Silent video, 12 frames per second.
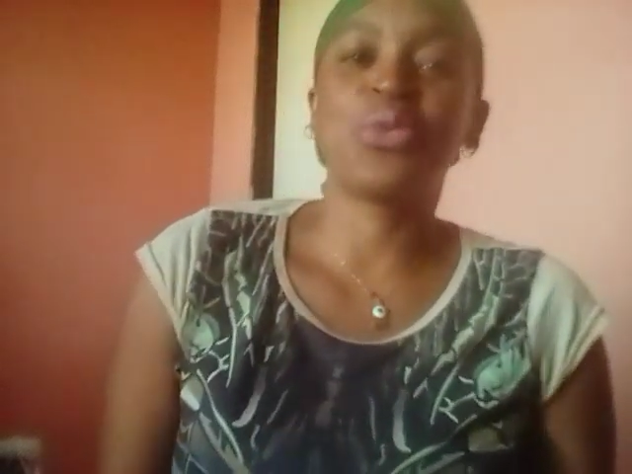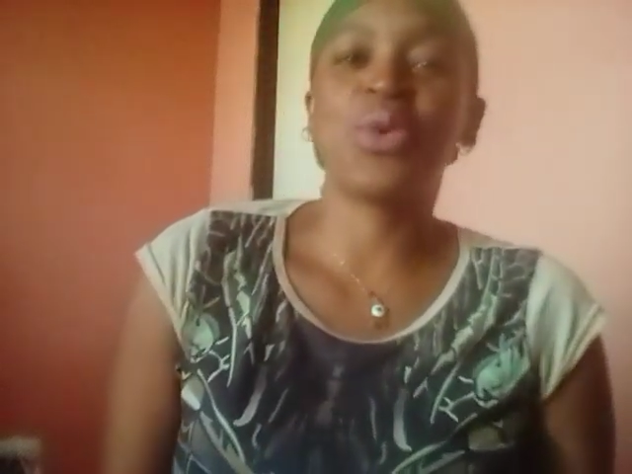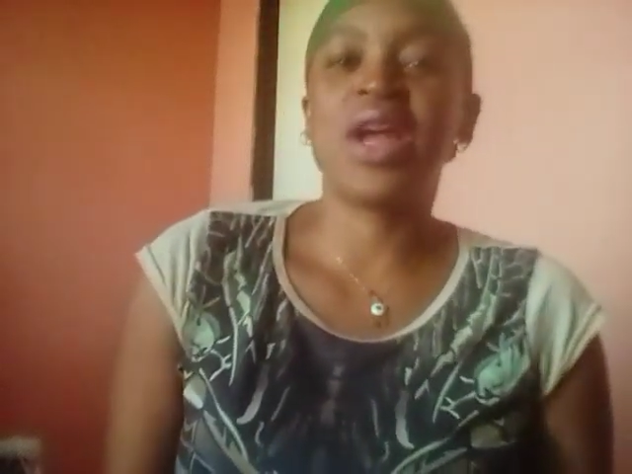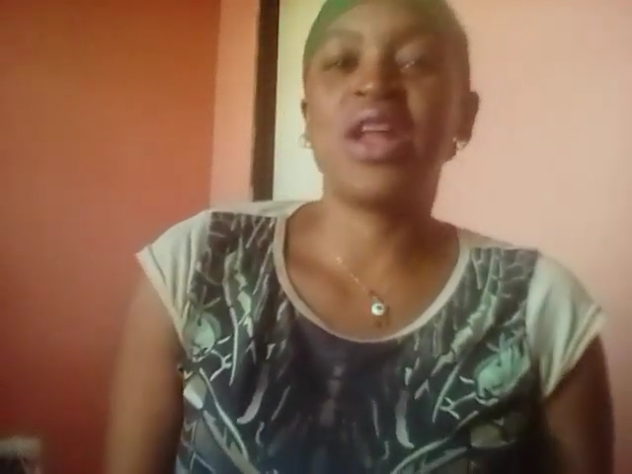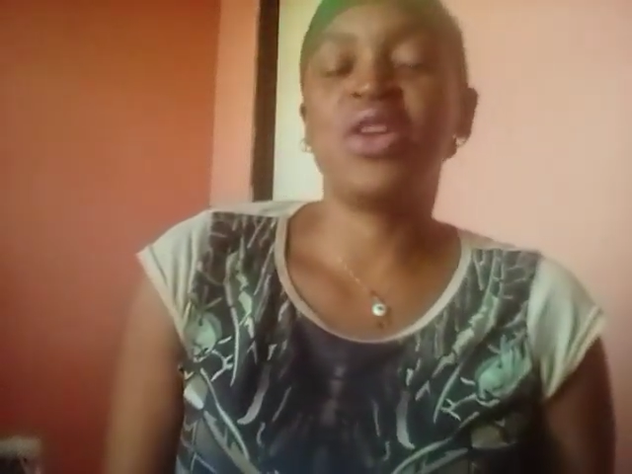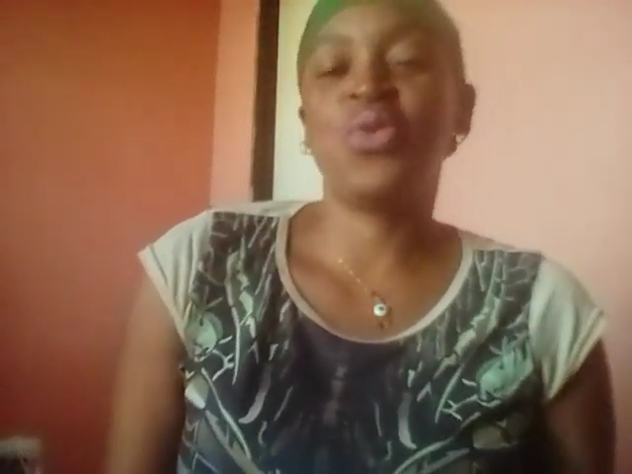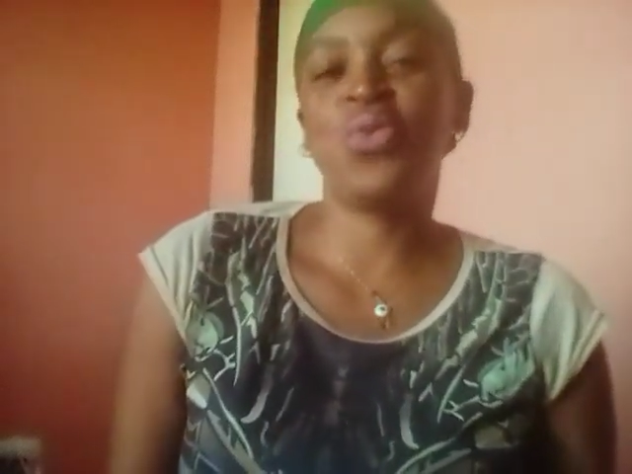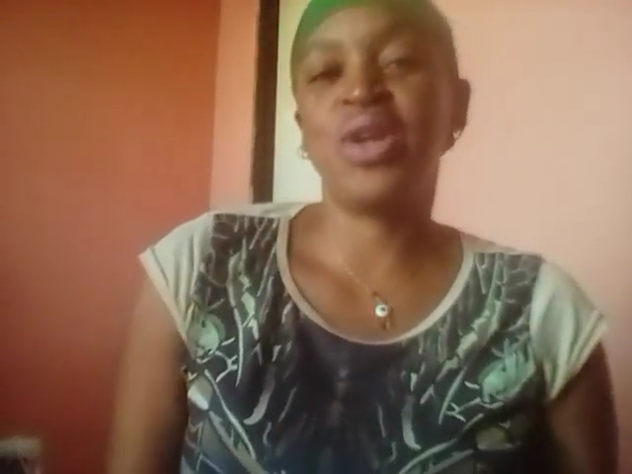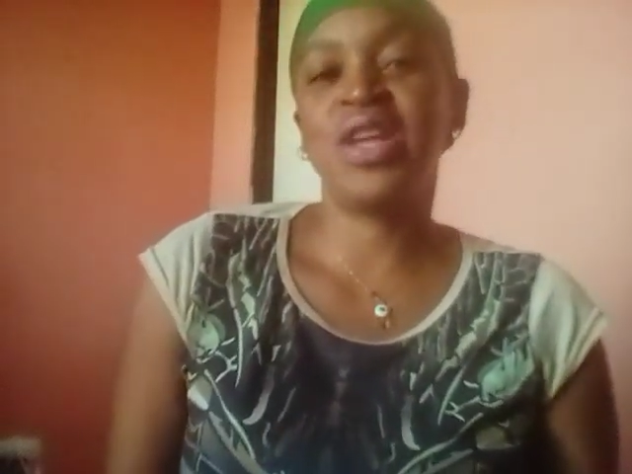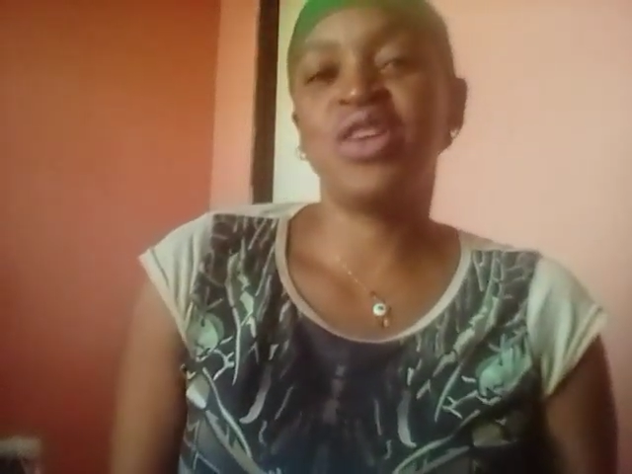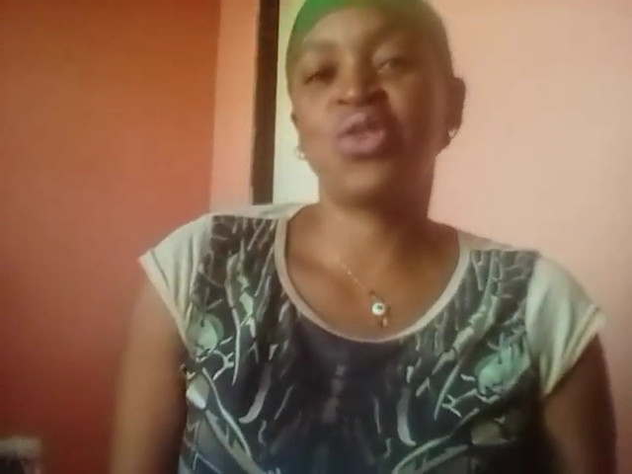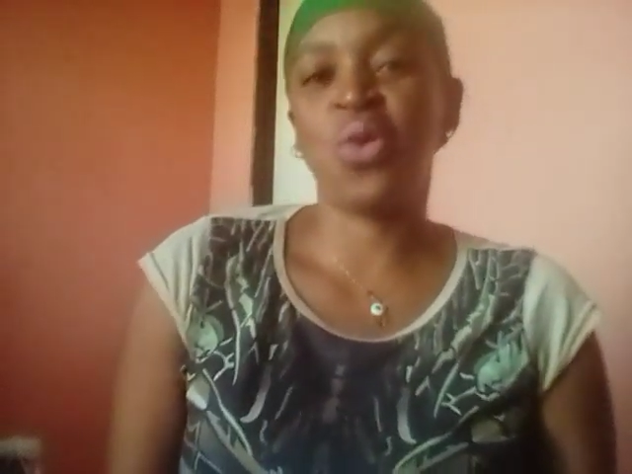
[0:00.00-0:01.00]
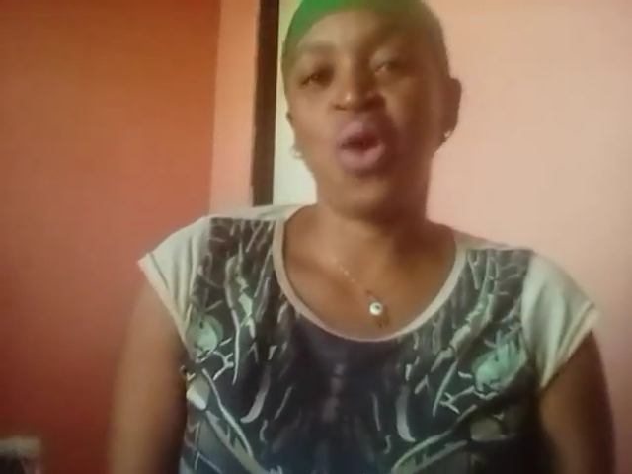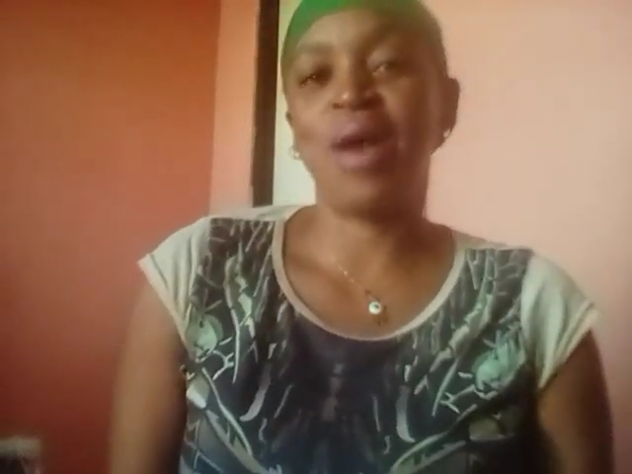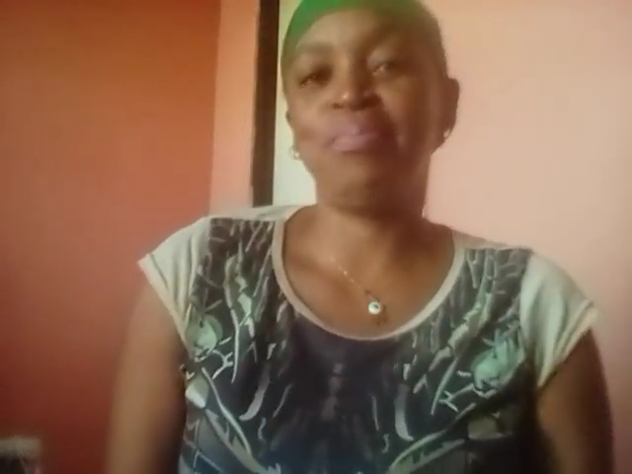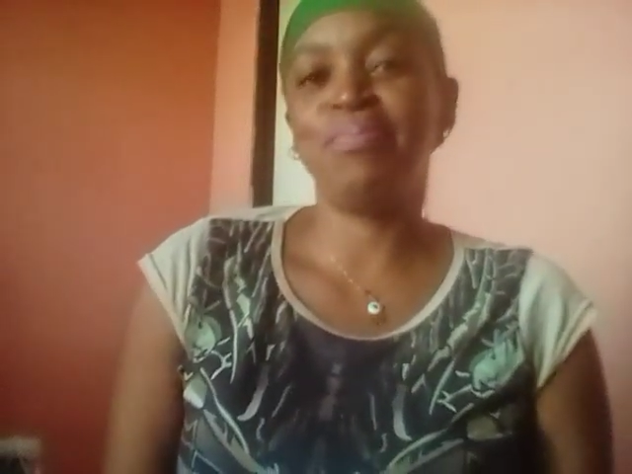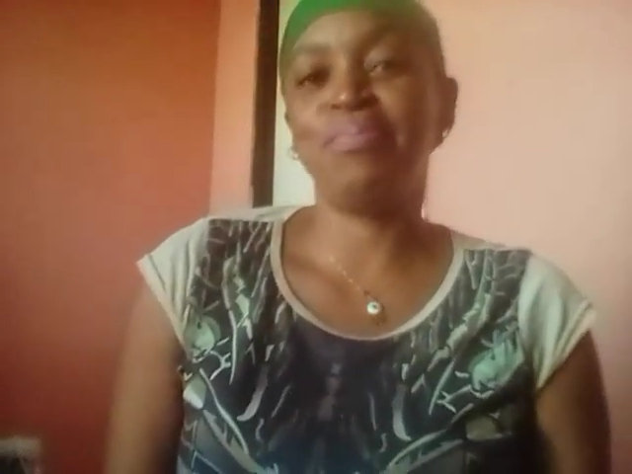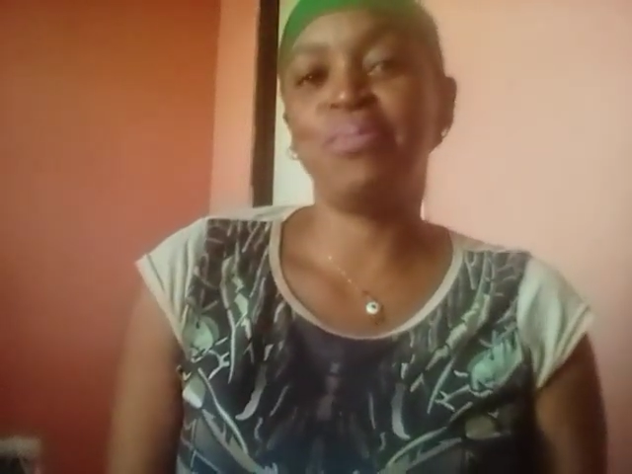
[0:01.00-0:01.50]
When we grow
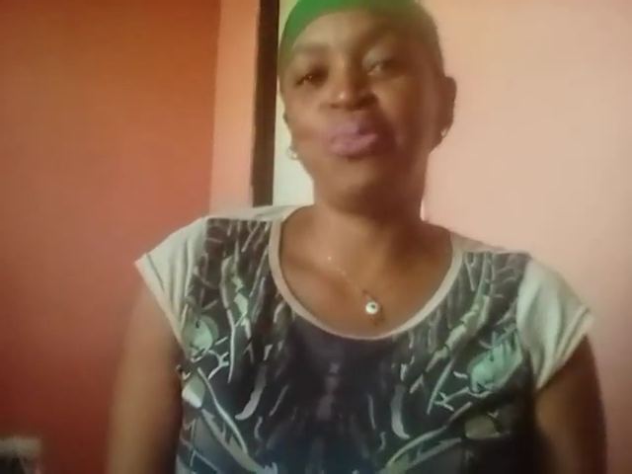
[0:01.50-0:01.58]
up,